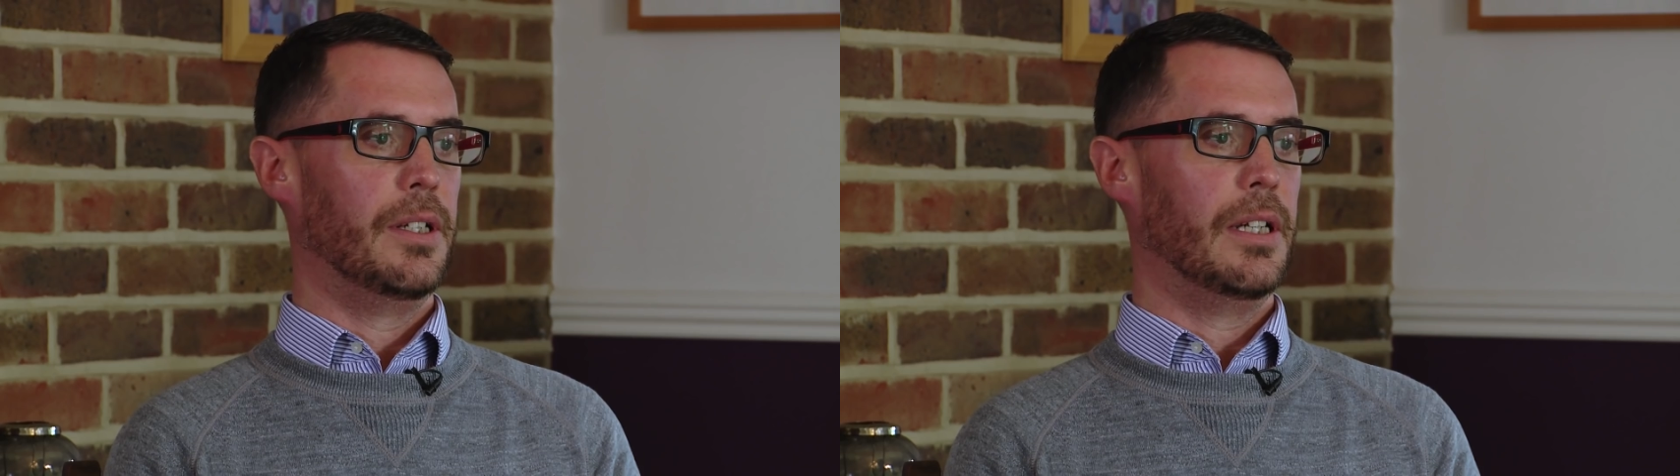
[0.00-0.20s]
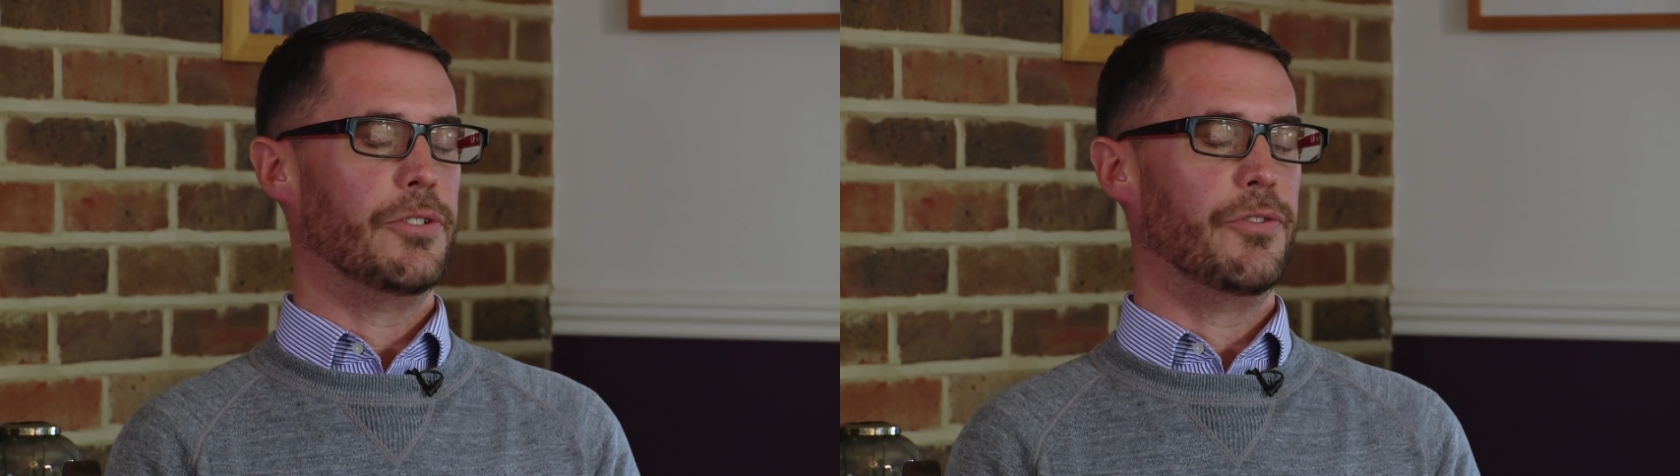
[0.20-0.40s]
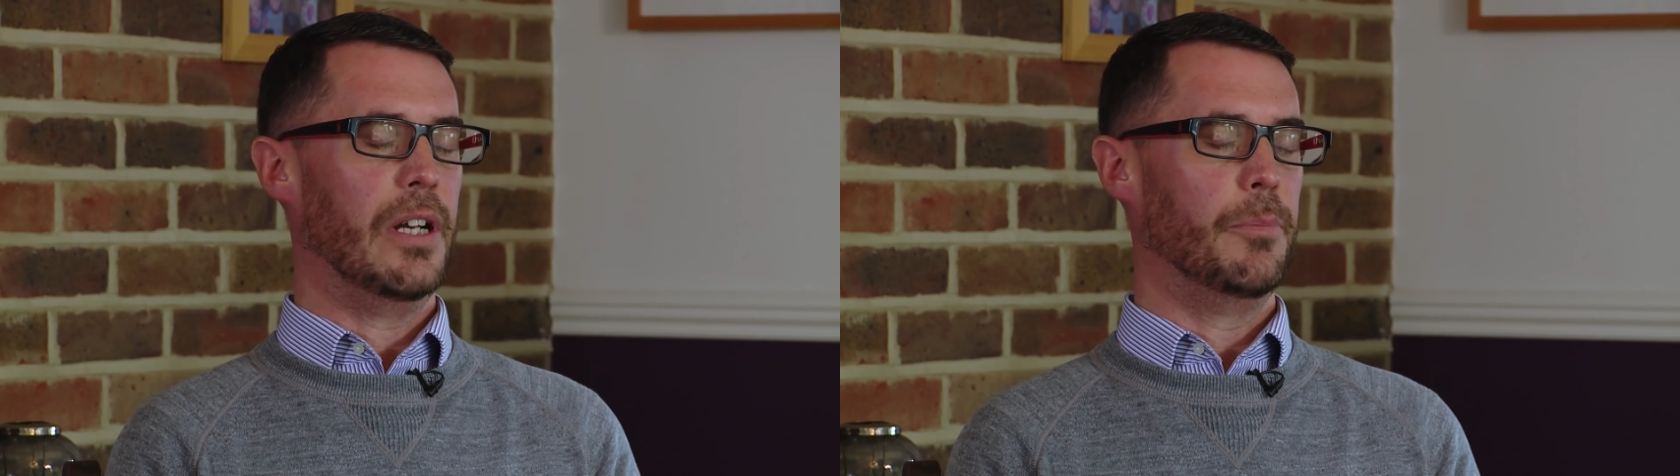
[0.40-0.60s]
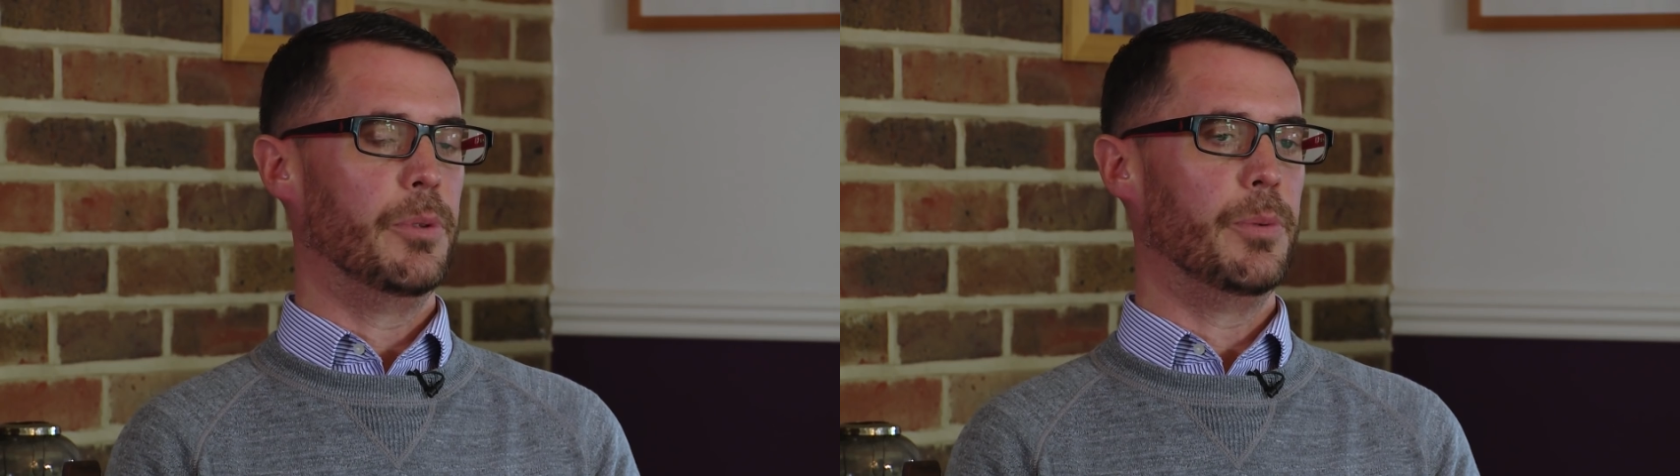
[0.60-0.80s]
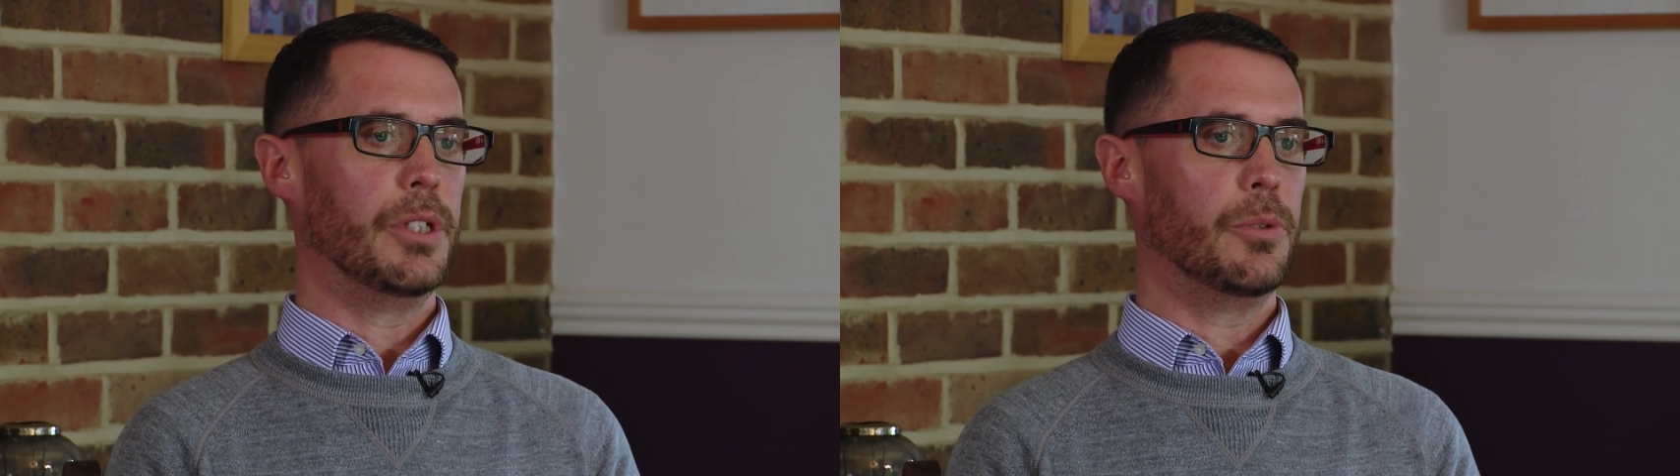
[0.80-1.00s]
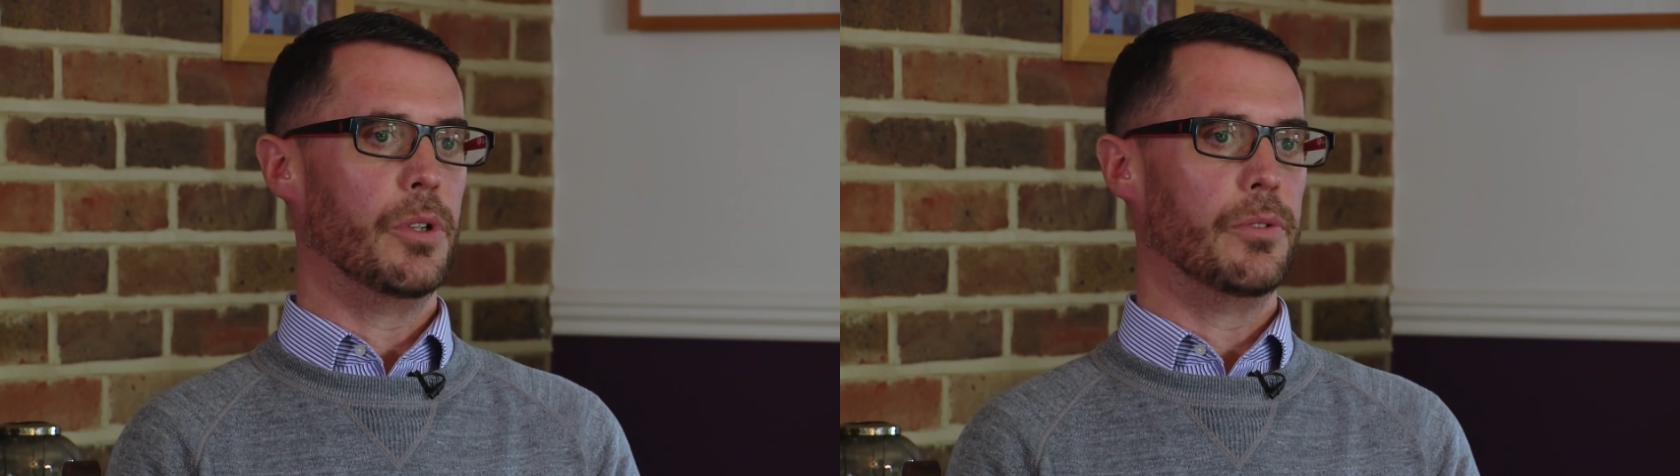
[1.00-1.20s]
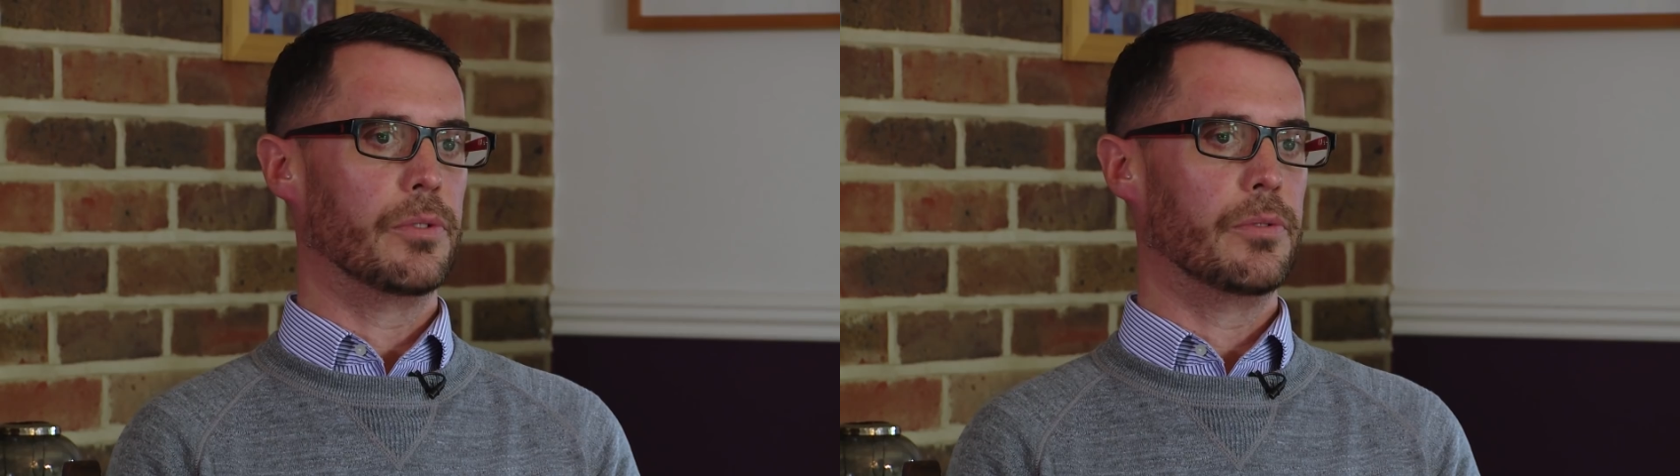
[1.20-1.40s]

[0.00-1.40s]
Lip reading: As a family, we just want,